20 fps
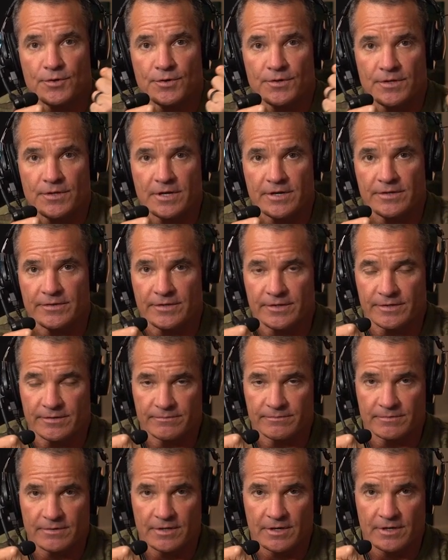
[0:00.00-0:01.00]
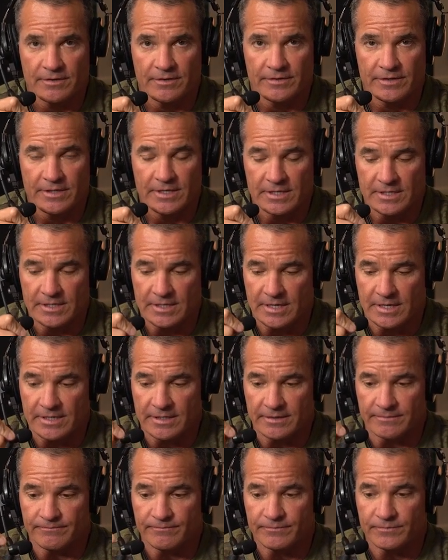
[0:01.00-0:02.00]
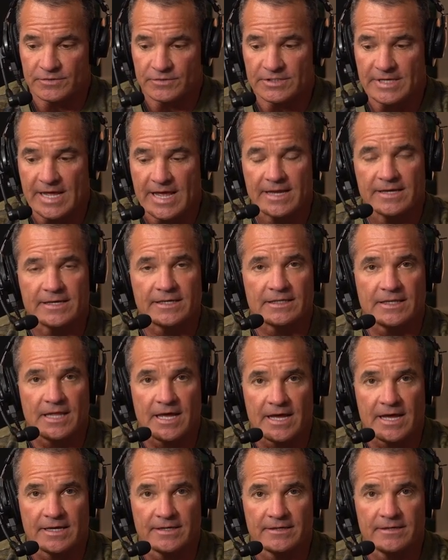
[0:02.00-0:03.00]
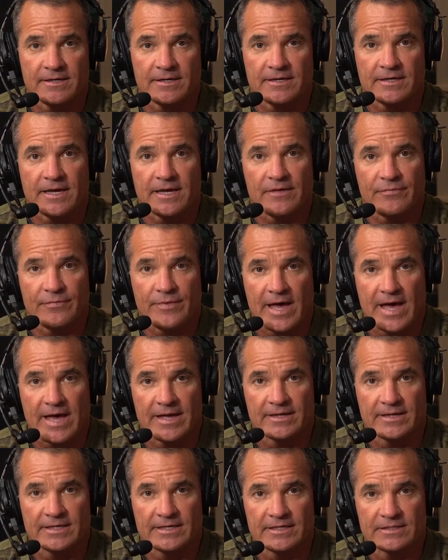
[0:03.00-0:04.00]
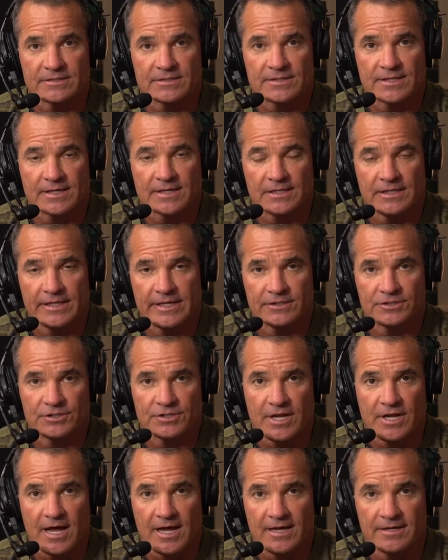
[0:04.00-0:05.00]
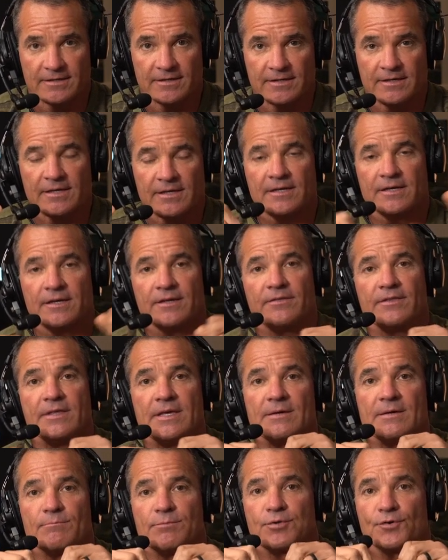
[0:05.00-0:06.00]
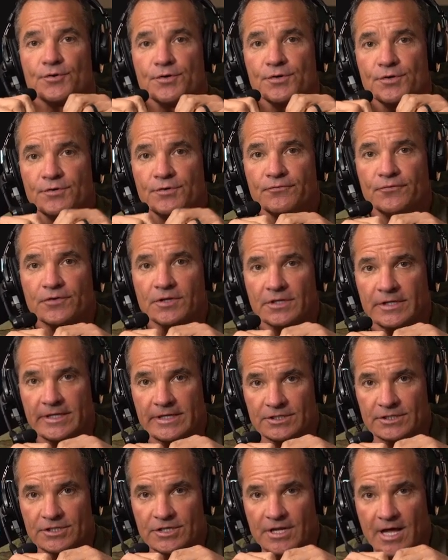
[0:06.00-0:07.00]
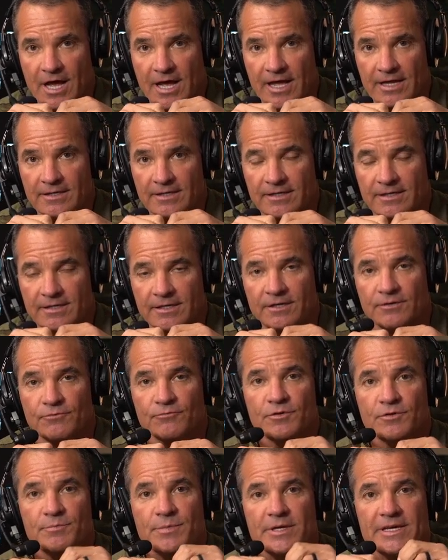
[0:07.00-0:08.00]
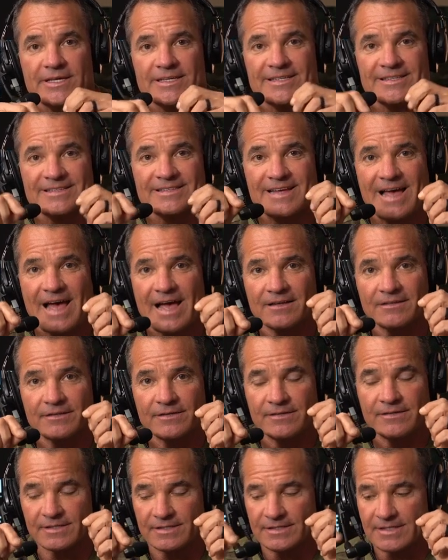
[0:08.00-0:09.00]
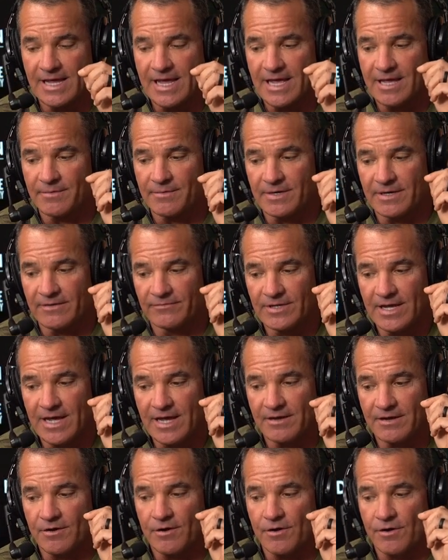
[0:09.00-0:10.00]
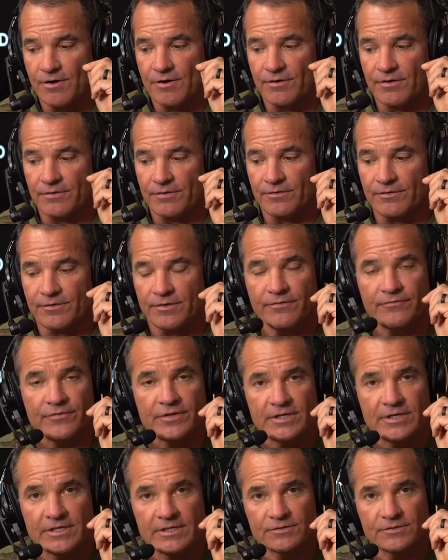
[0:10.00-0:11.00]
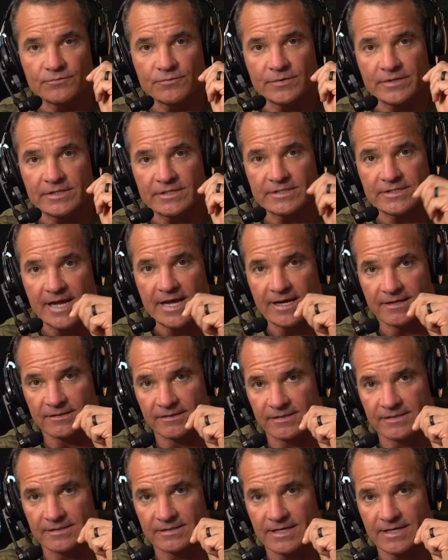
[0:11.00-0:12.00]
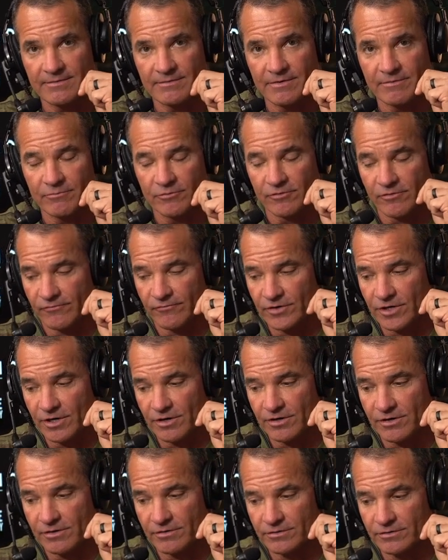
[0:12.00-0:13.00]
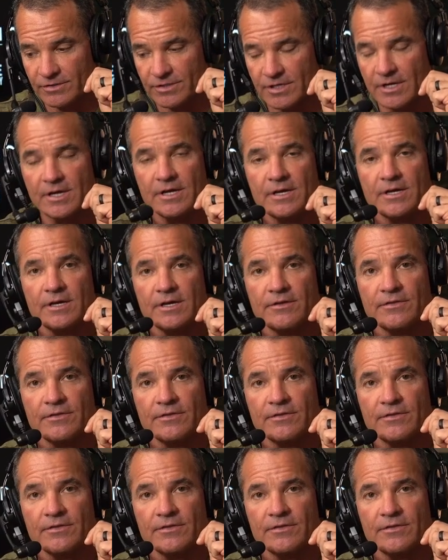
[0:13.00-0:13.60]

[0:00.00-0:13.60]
pull on the on the uh, standing line, and that is the clinch knot. The improved clinch knot would be exactly the same, and I've tied all of these with exactly the same number of turns.